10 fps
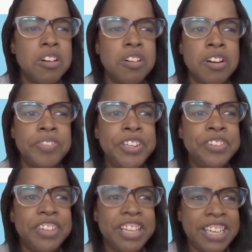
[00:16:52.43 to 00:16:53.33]
Or if
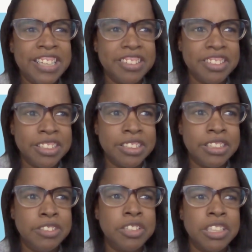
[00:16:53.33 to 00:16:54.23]
you can't cook,
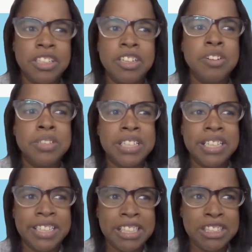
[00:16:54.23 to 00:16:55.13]
you can go in
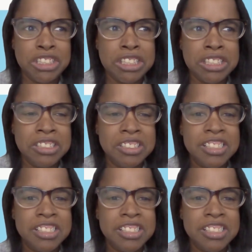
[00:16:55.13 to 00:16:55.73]
the kitchen